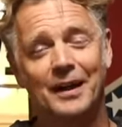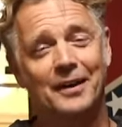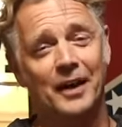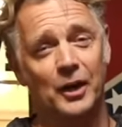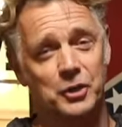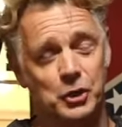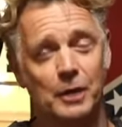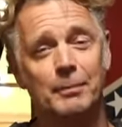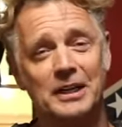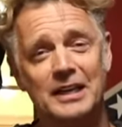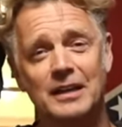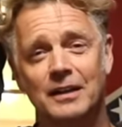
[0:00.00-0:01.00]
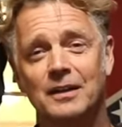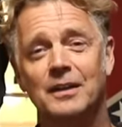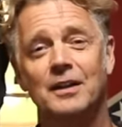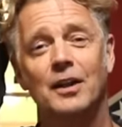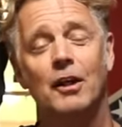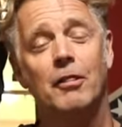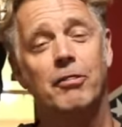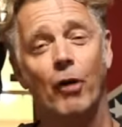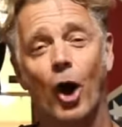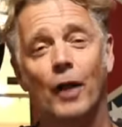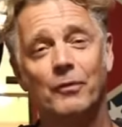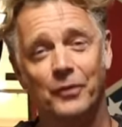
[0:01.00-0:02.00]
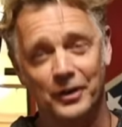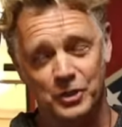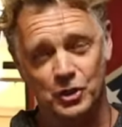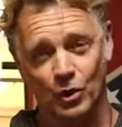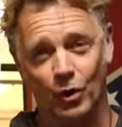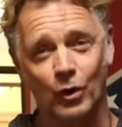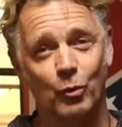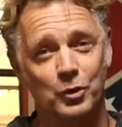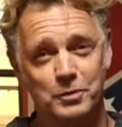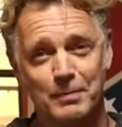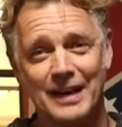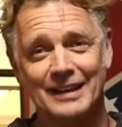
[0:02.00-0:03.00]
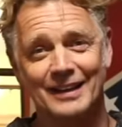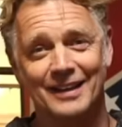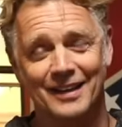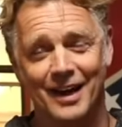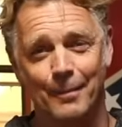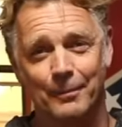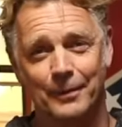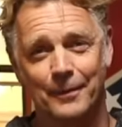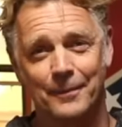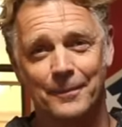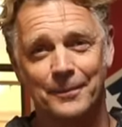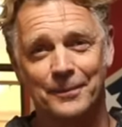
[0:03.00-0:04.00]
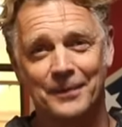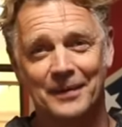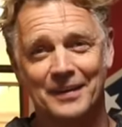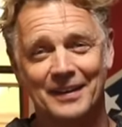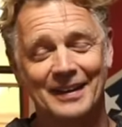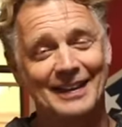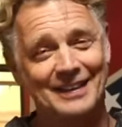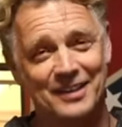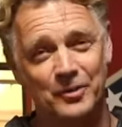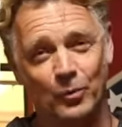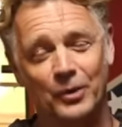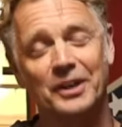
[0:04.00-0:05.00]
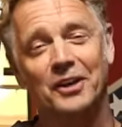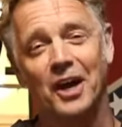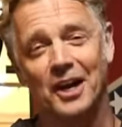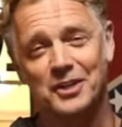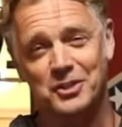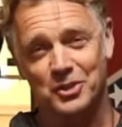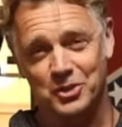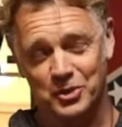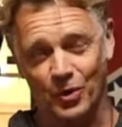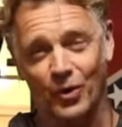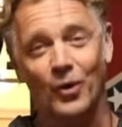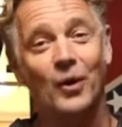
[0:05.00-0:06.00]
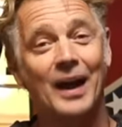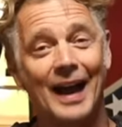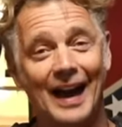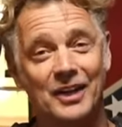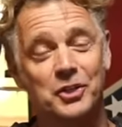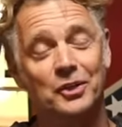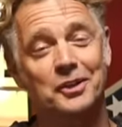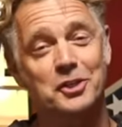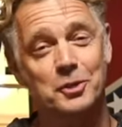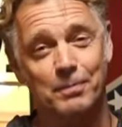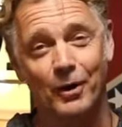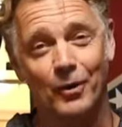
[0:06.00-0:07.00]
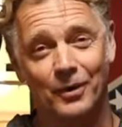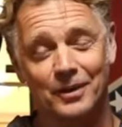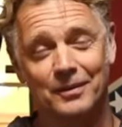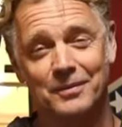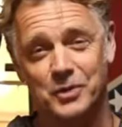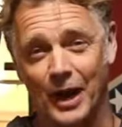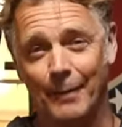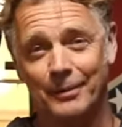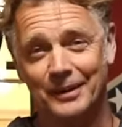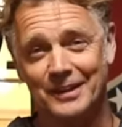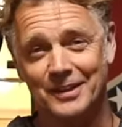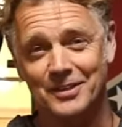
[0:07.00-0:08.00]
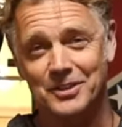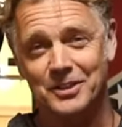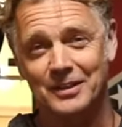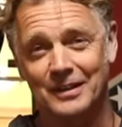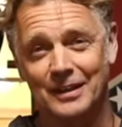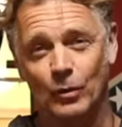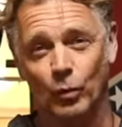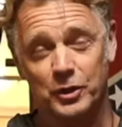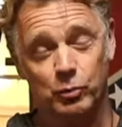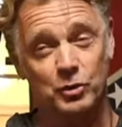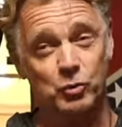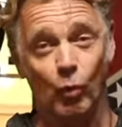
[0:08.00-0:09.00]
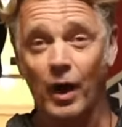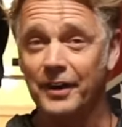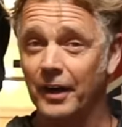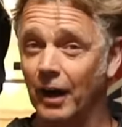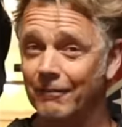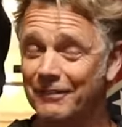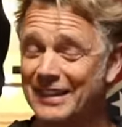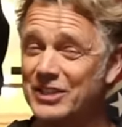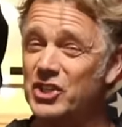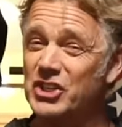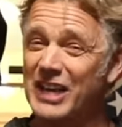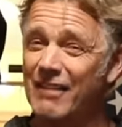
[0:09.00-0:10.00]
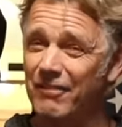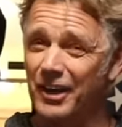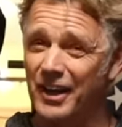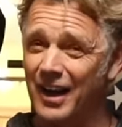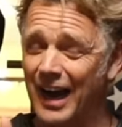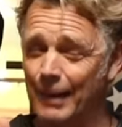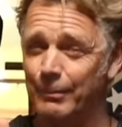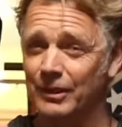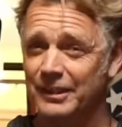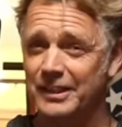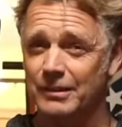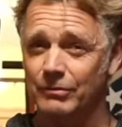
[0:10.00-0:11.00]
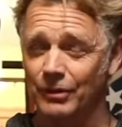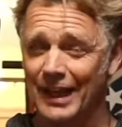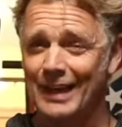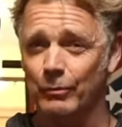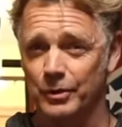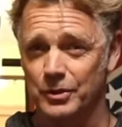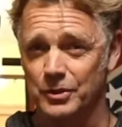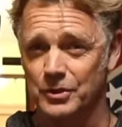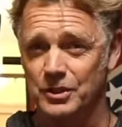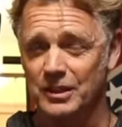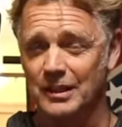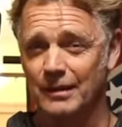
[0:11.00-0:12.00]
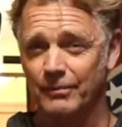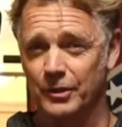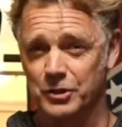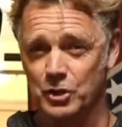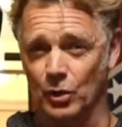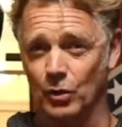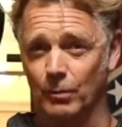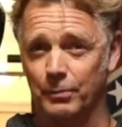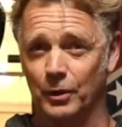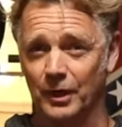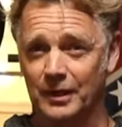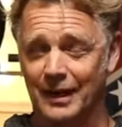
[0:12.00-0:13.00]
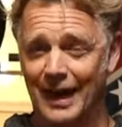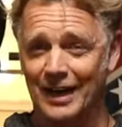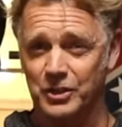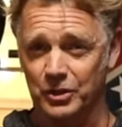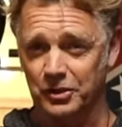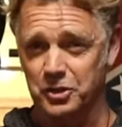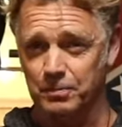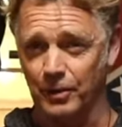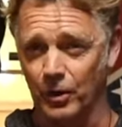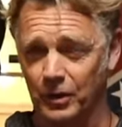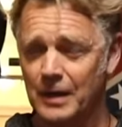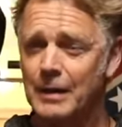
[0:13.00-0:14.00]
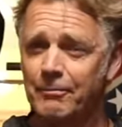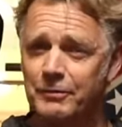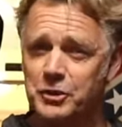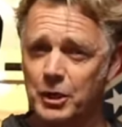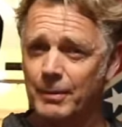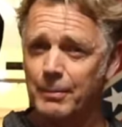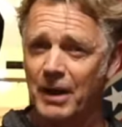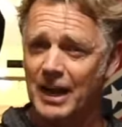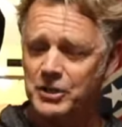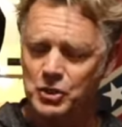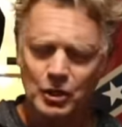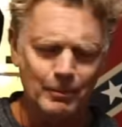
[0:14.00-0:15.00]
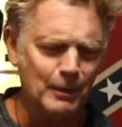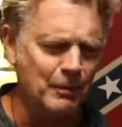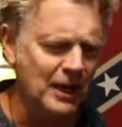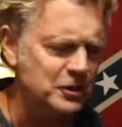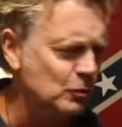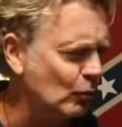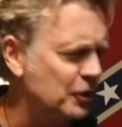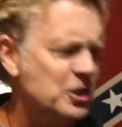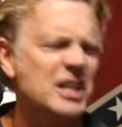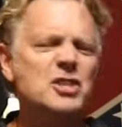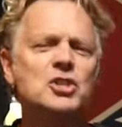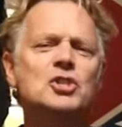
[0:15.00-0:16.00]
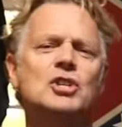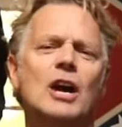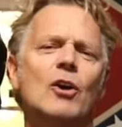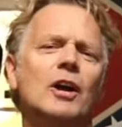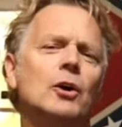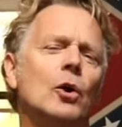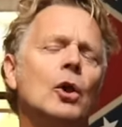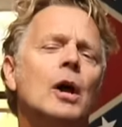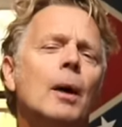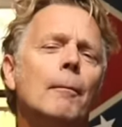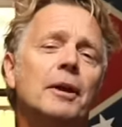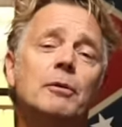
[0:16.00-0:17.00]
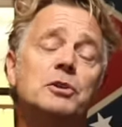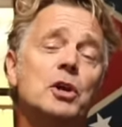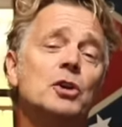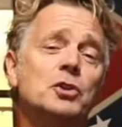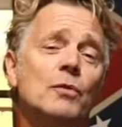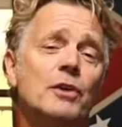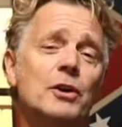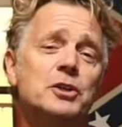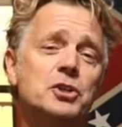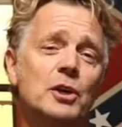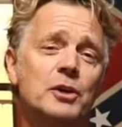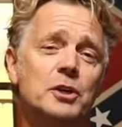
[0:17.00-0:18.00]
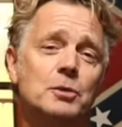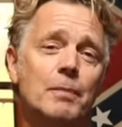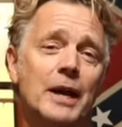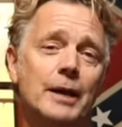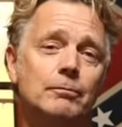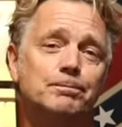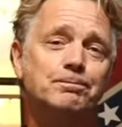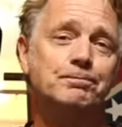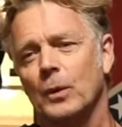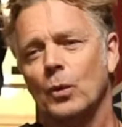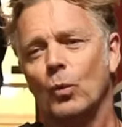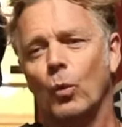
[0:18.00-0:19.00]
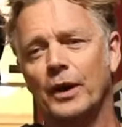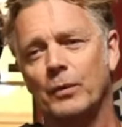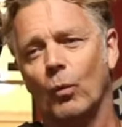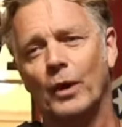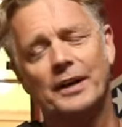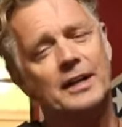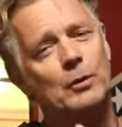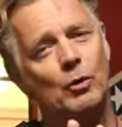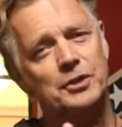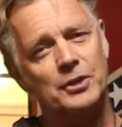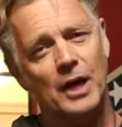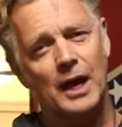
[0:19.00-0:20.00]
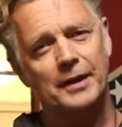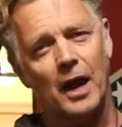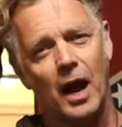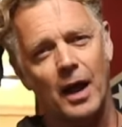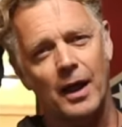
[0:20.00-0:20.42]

Now, Jimmy thought that Sorrel was making it up. He didn't realize that Sorrel actually spoke Japanese, which was one of the 7, I believe, languages that Sorrel Book actually spoke. Jimmy Best was hysterical, but he was also a very serious man. When he was not